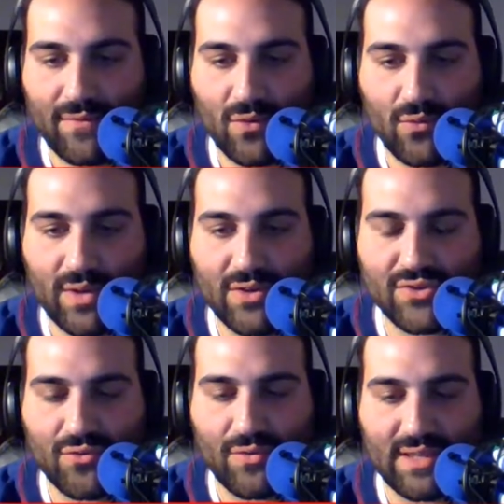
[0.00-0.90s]
for
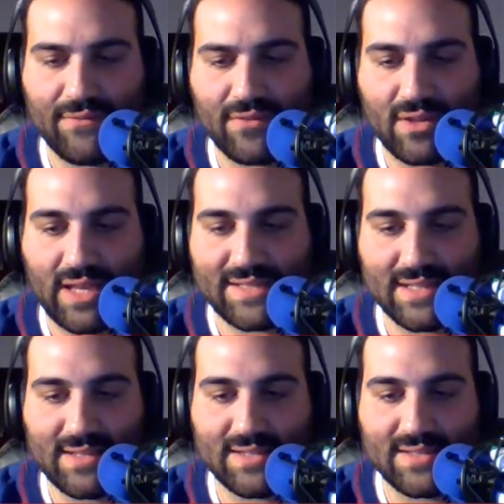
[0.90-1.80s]
readers to relive
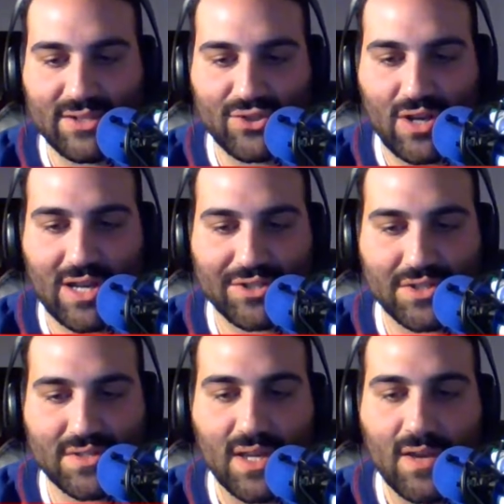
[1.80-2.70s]
classic Disney
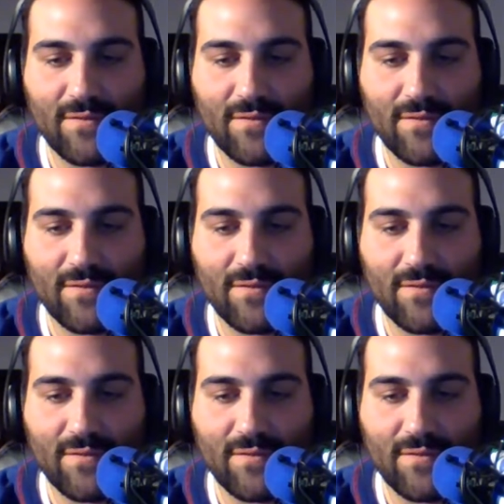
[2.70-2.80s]
attractions